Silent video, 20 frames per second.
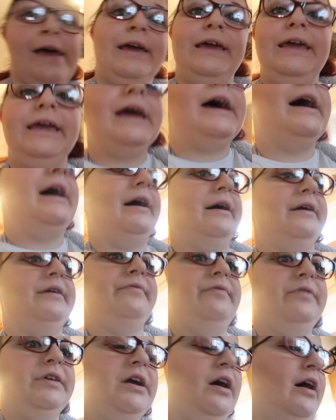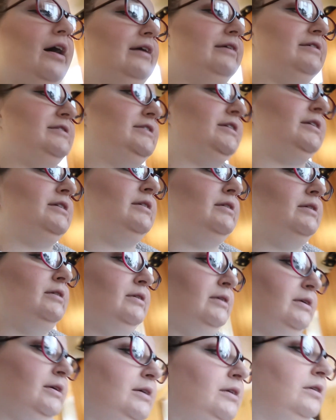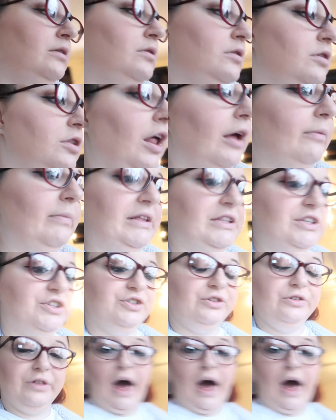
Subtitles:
yeah, if you guys like me to do